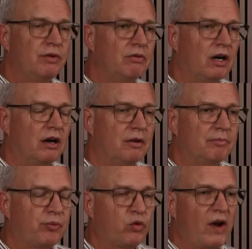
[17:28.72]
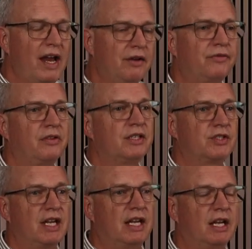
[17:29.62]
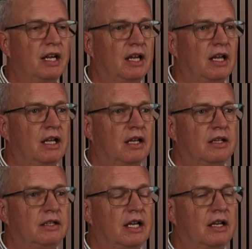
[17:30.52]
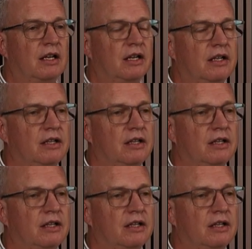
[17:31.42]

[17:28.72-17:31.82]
were praying for the sick, the, the